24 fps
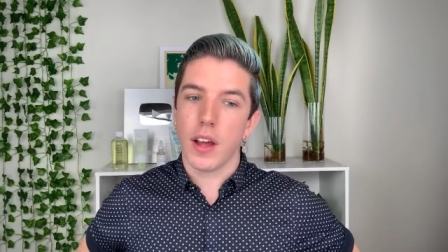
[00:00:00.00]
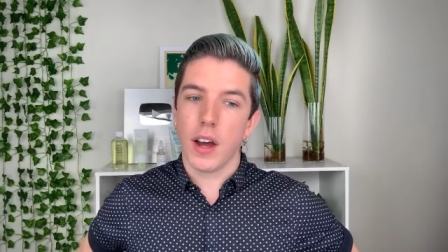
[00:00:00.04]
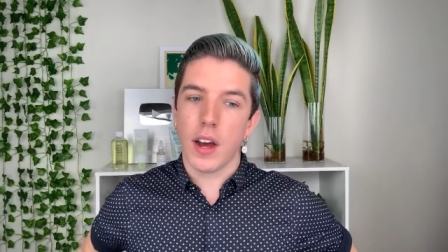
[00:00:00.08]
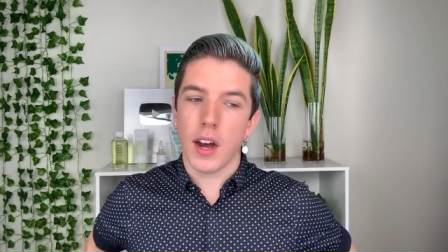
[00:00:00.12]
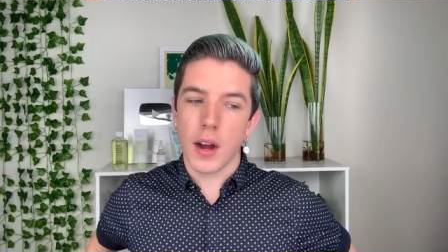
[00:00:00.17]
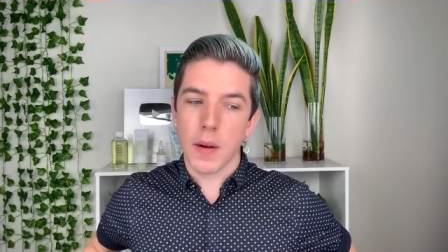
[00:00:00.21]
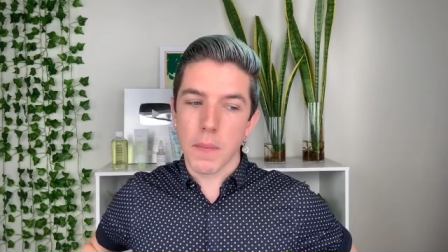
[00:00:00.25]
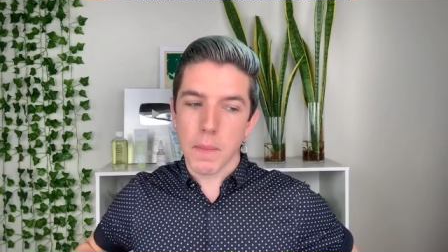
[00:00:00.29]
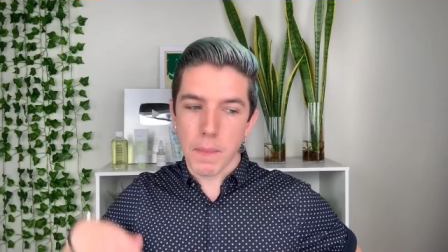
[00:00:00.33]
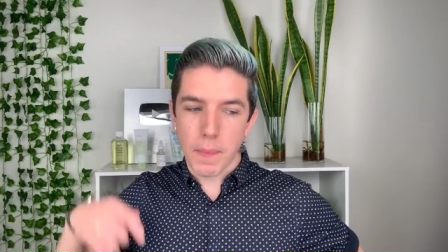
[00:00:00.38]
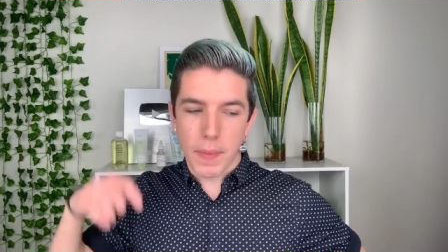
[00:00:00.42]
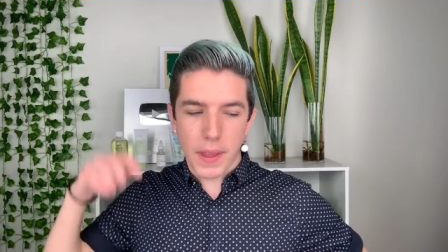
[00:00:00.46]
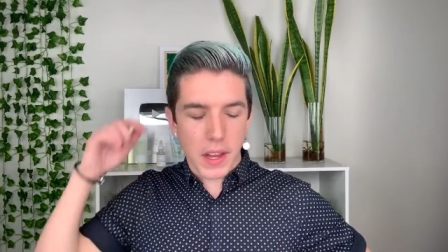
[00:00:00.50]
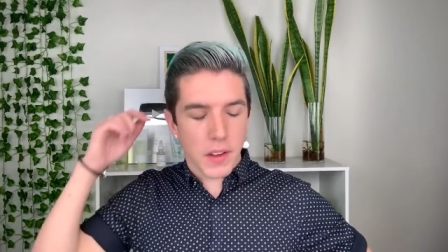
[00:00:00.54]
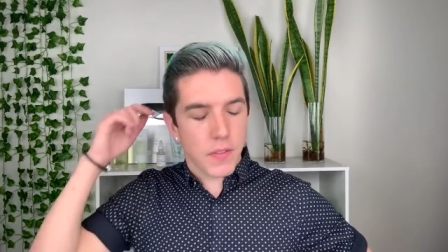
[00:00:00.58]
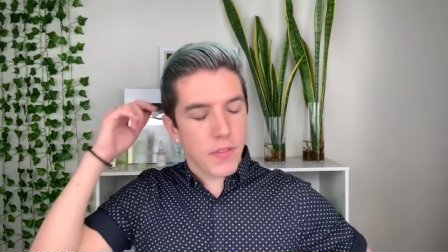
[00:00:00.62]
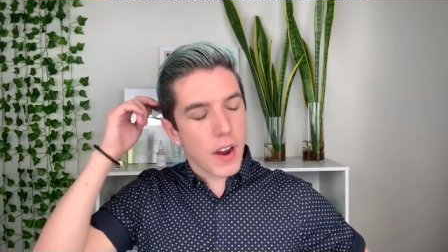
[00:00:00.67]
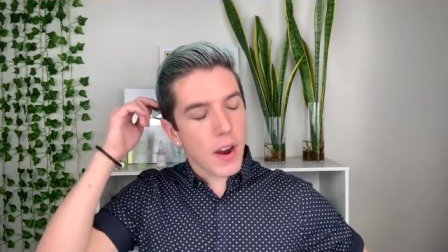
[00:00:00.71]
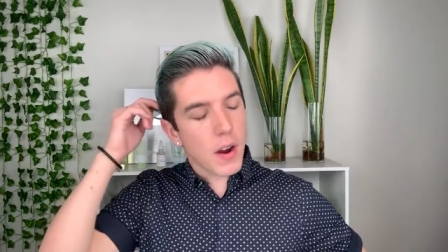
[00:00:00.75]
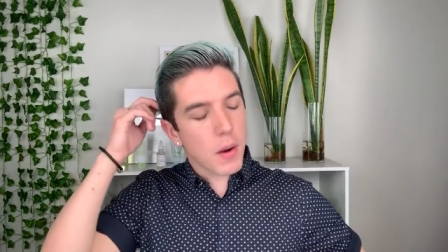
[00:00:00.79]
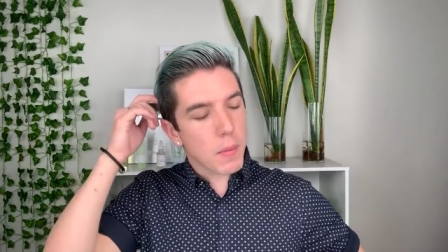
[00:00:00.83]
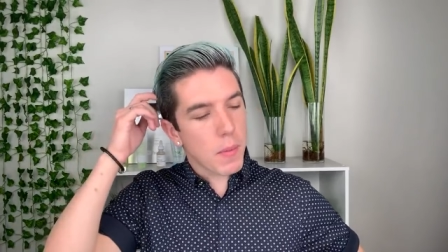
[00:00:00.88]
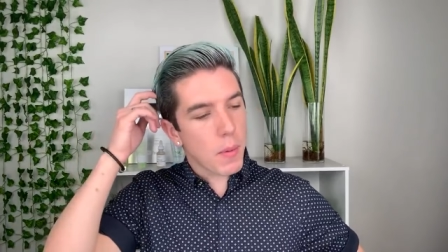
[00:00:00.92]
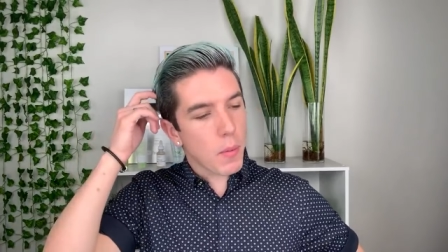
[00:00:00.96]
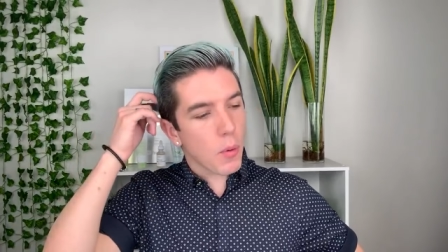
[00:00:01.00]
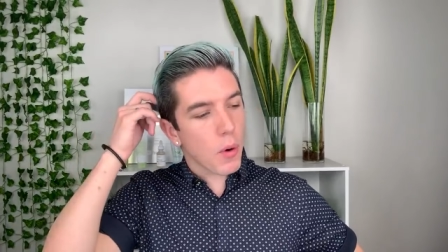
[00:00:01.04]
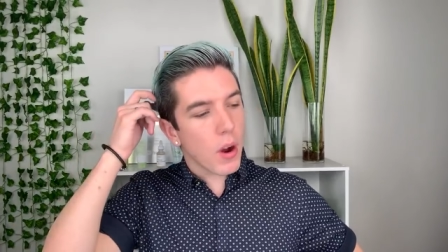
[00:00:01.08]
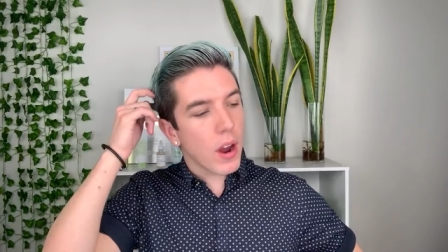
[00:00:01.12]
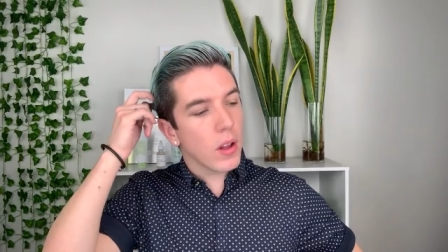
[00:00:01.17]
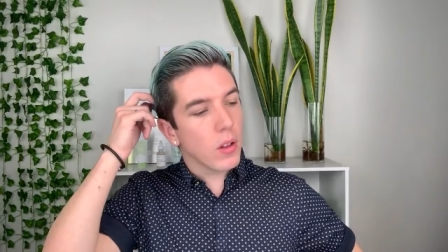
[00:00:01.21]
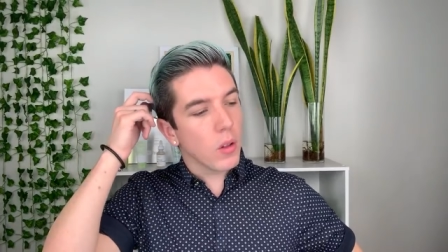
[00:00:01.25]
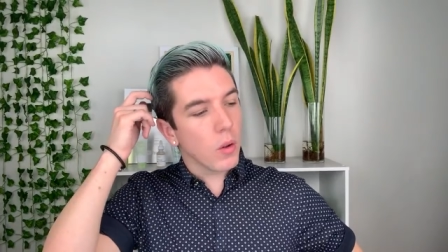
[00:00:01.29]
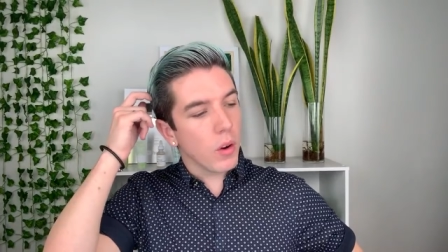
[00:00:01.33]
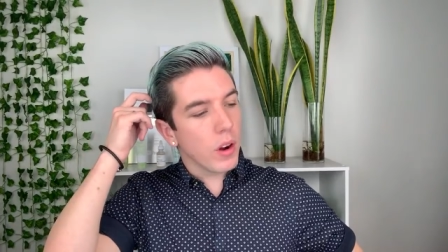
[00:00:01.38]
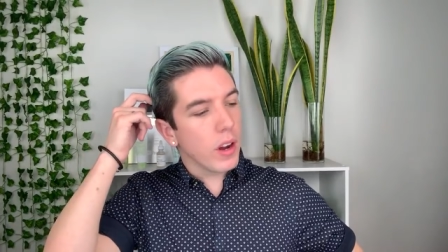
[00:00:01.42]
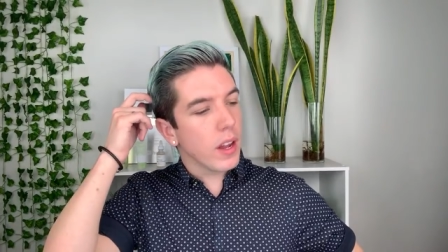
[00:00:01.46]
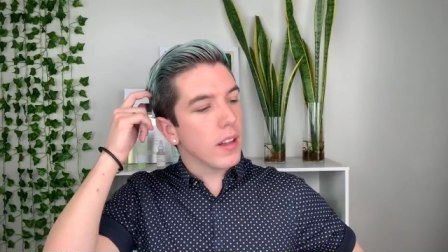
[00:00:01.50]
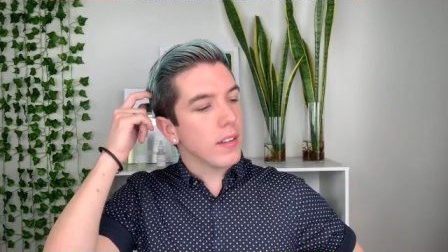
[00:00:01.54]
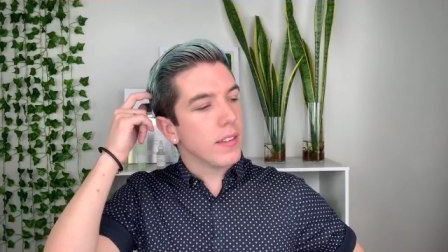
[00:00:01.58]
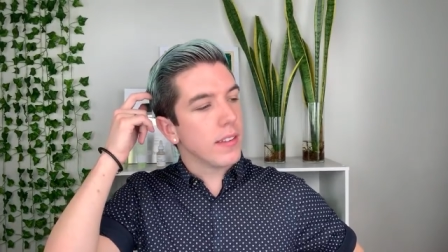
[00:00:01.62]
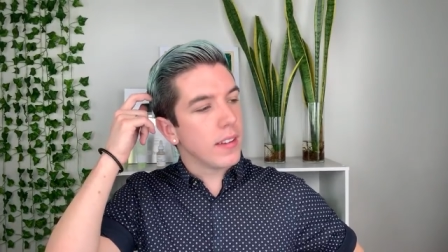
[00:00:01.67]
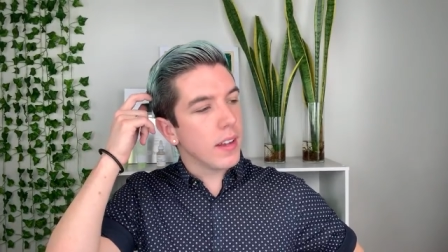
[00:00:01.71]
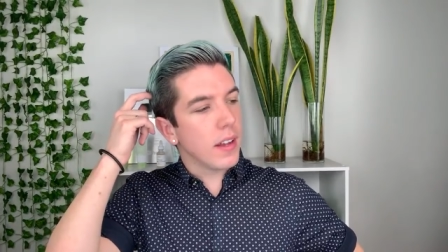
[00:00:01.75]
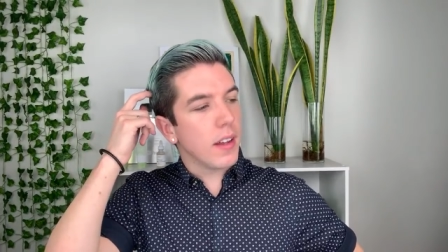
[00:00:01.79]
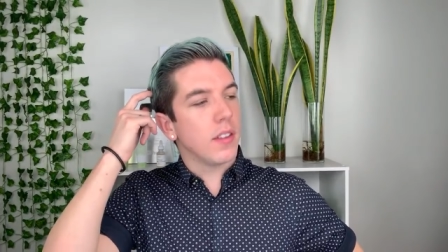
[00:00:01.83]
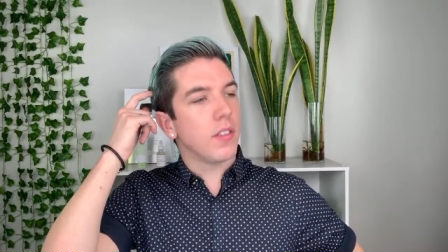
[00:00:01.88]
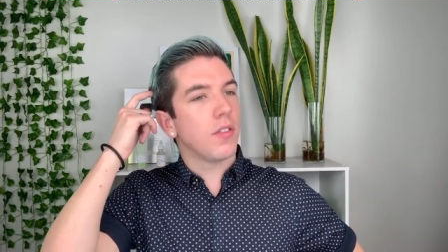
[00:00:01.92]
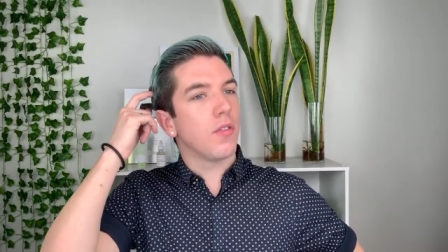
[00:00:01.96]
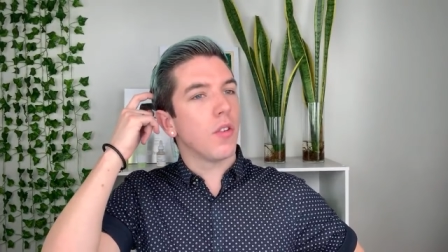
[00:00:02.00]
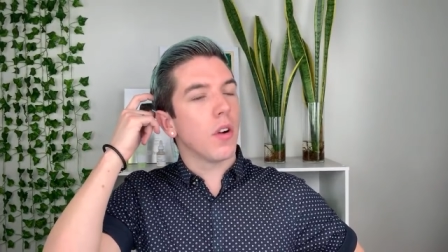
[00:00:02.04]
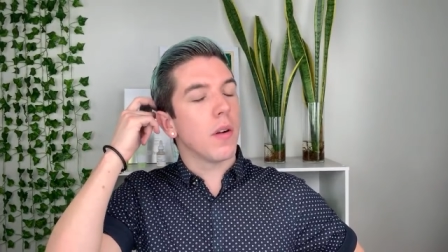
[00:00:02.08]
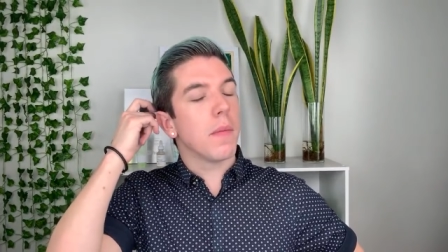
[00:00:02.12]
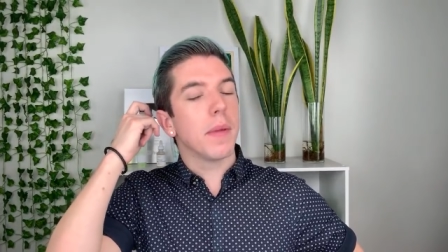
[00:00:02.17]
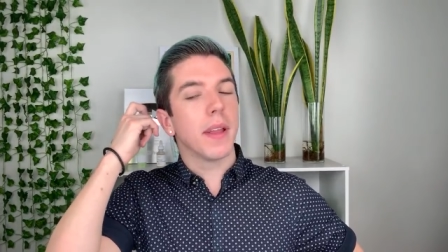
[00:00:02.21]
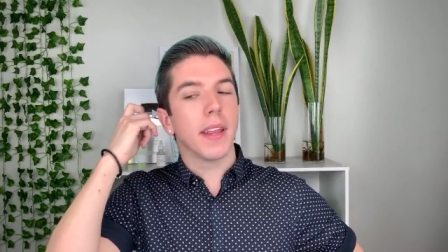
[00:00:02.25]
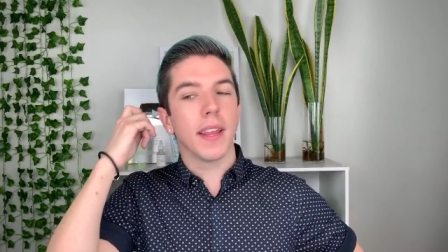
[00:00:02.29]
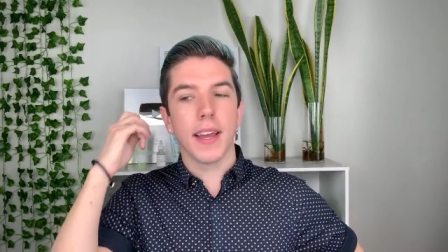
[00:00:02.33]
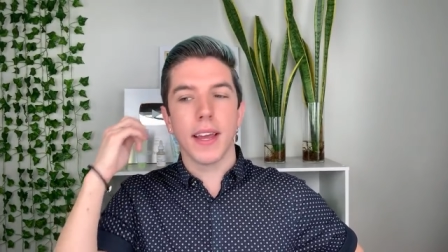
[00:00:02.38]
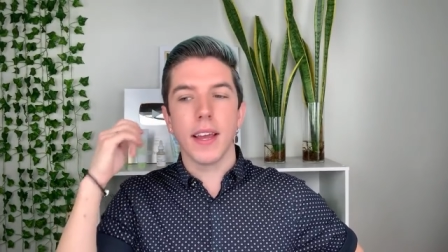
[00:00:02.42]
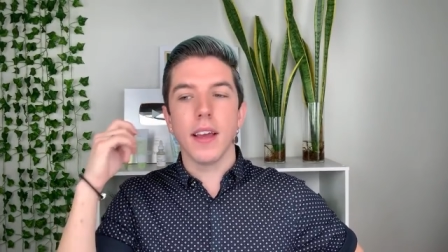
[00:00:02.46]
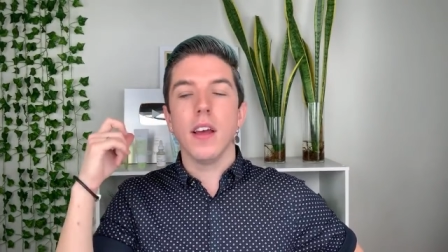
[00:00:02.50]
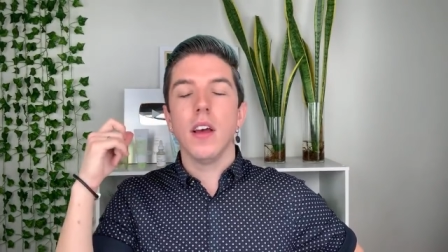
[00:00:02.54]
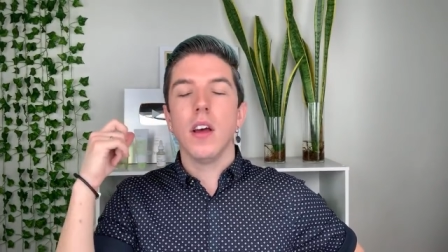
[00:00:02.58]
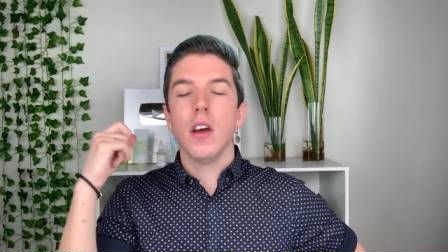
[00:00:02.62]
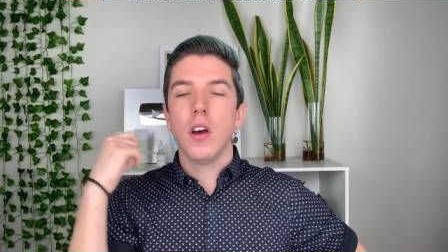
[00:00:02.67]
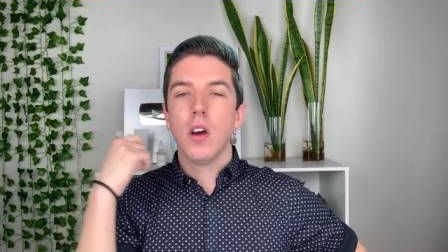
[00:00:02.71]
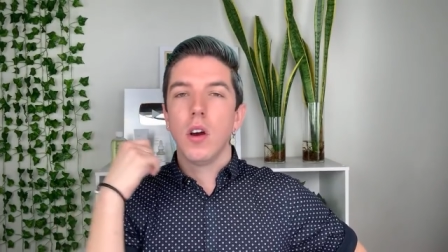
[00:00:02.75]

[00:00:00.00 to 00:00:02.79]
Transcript: Um, if I remember right, L'Oreal does formulate